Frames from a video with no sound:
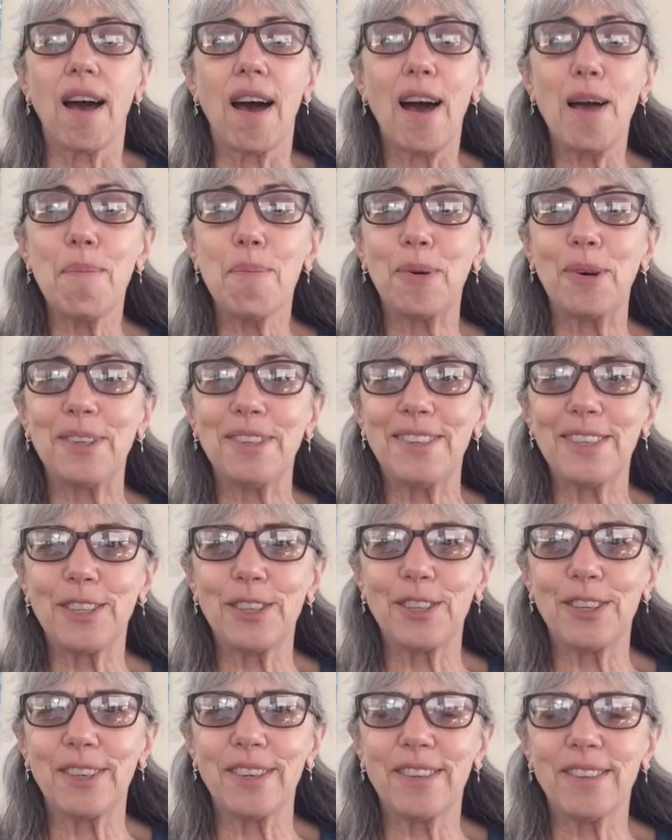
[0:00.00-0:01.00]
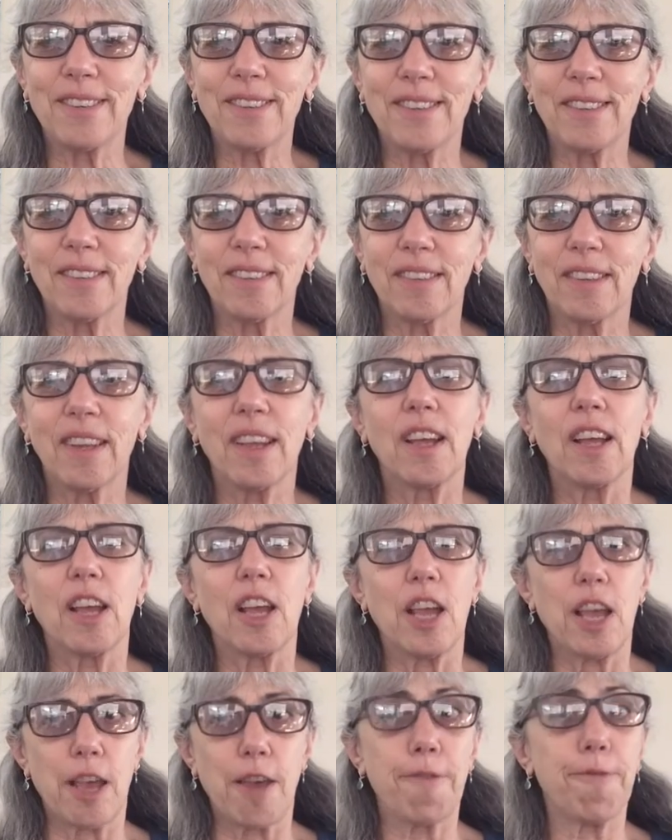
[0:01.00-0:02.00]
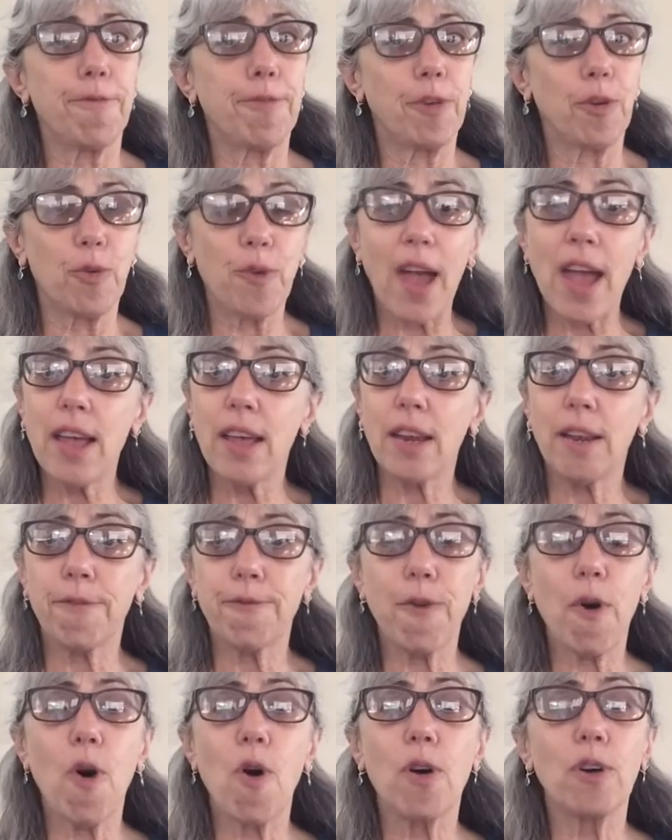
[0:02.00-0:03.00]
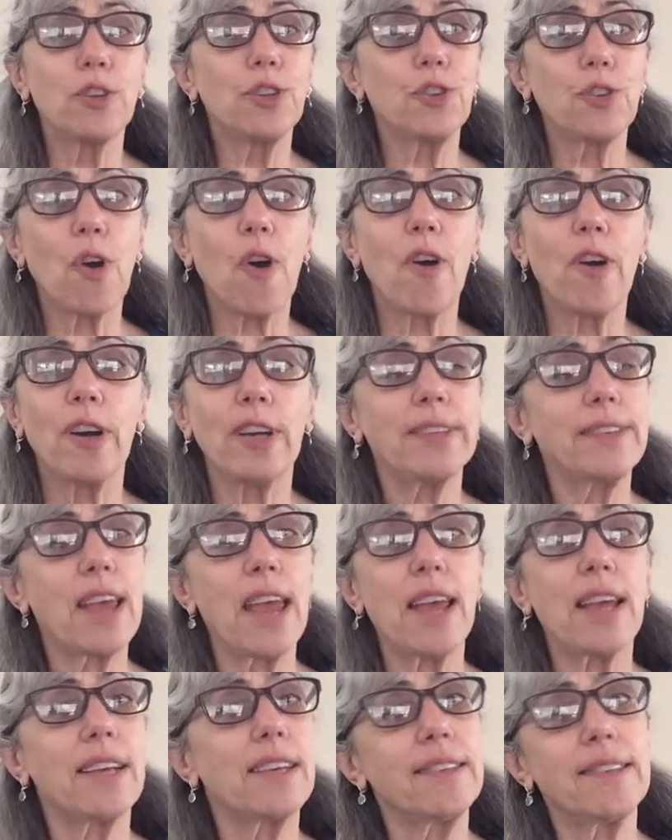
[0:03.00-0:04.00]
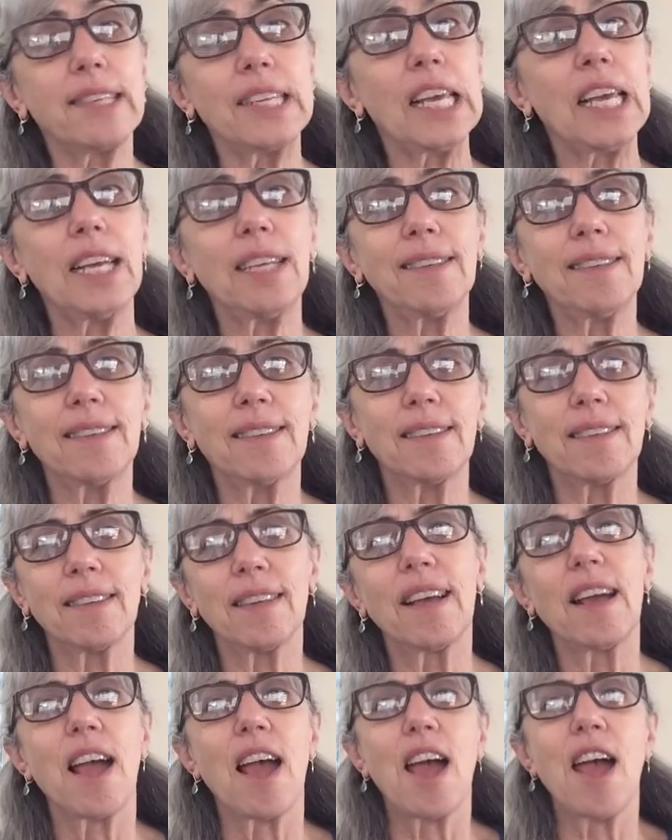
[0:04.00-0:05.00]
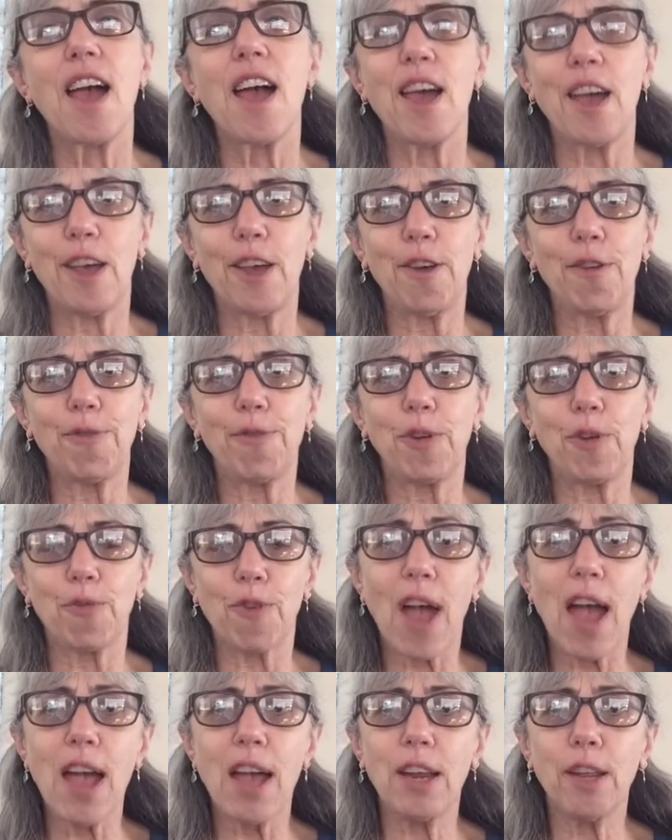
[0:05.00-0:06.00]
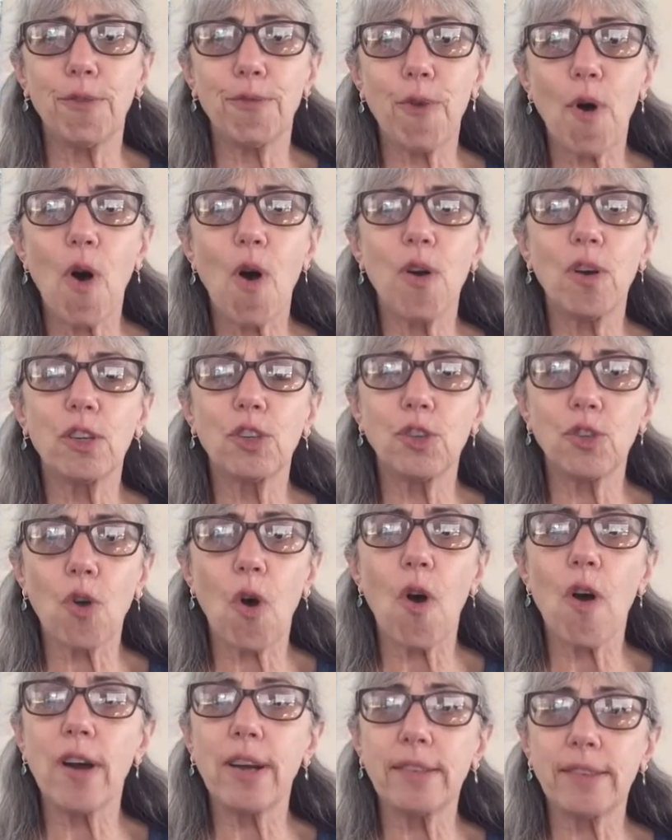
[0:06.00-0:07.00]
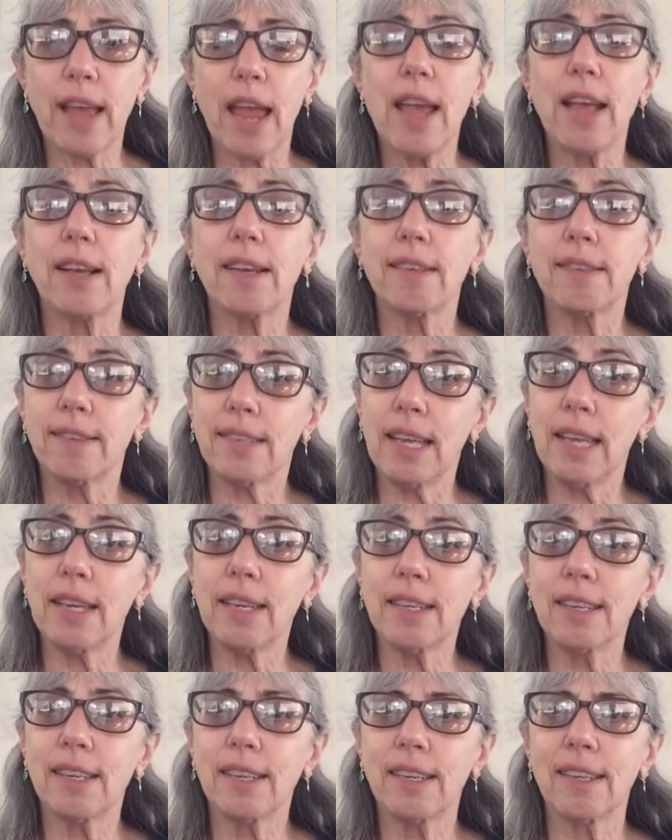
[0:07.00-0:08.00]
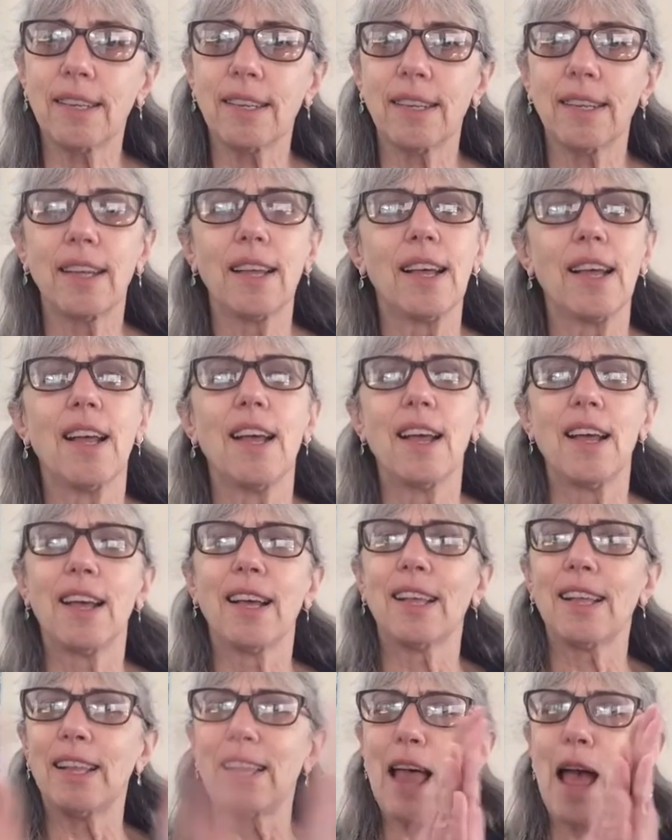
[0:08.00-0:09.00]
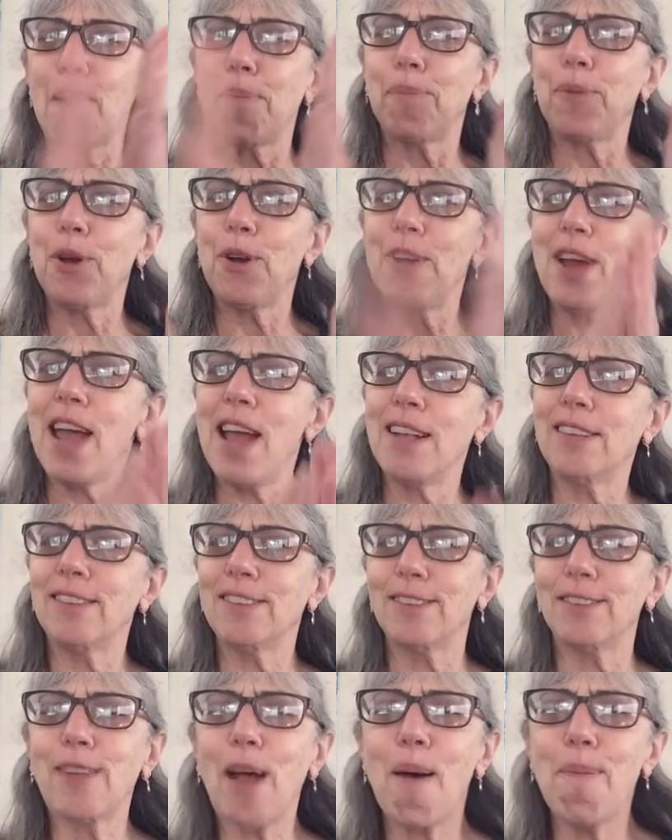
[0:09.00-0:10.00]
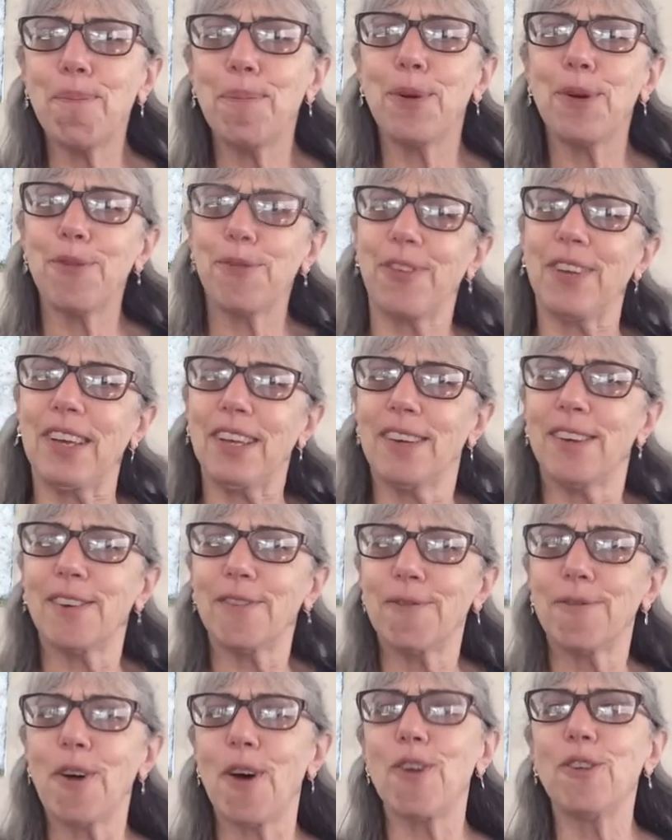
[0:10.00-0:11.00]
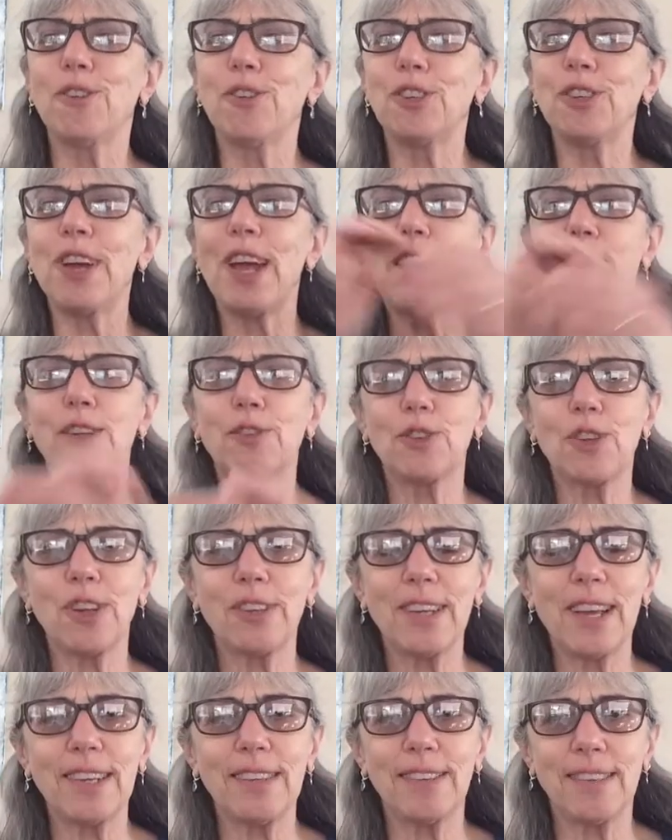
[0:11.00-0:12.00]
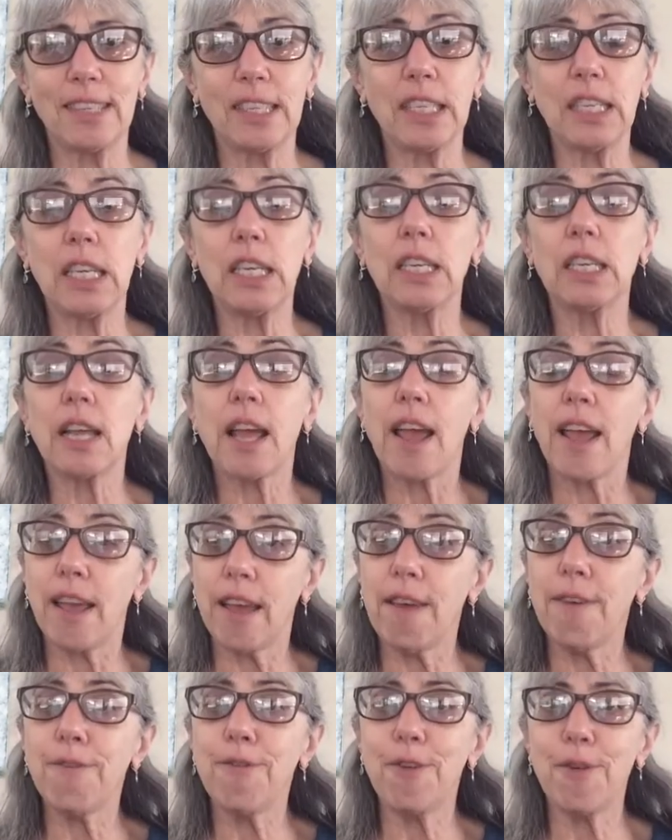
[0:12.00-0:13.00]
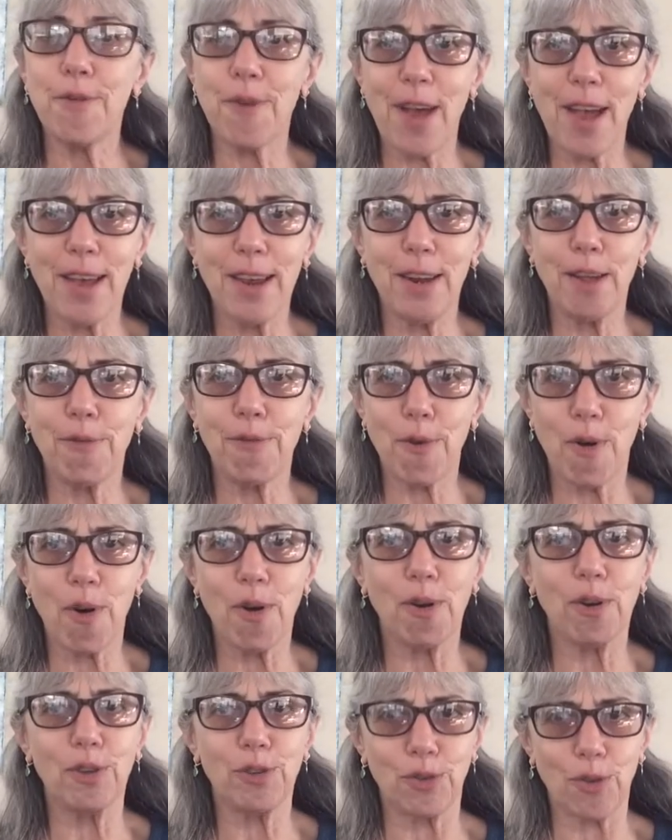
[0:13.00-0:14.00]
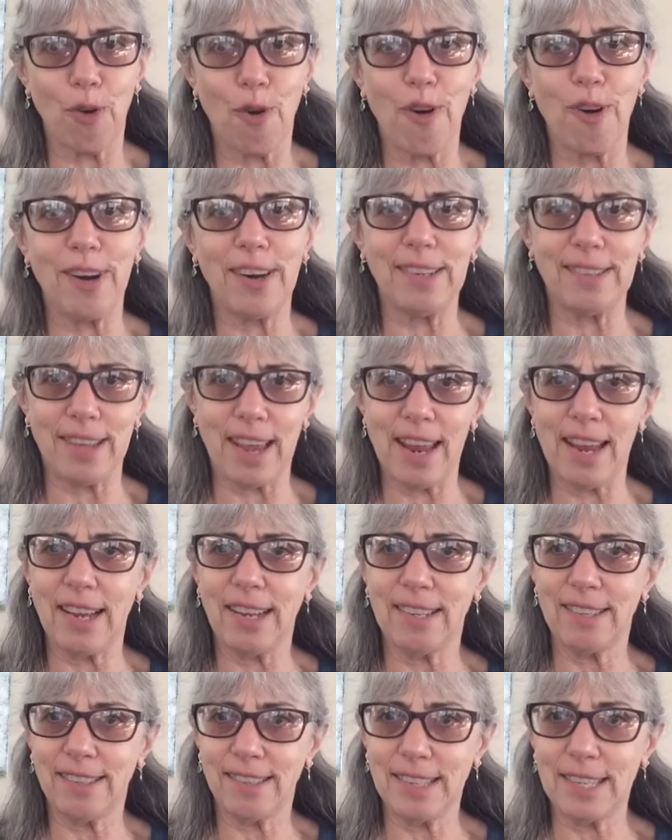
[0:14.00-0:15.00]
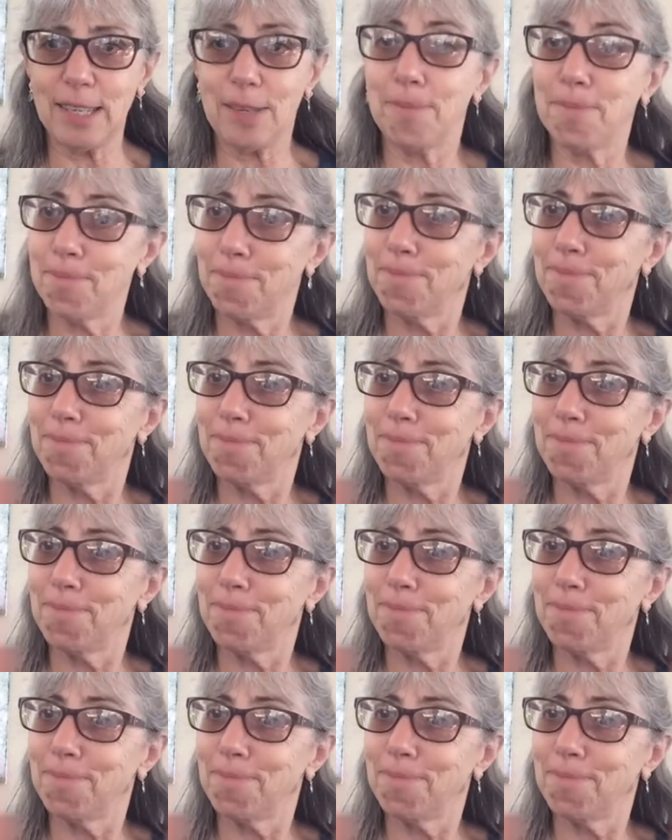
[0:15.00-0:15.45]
Hi, boys and girls. If you're ready for a story, take a seat. If you're ready for a story, take a seat. Clap your hands, stomp your feet, fold your hands all nice and neat. If you're ready for a story, take a seat.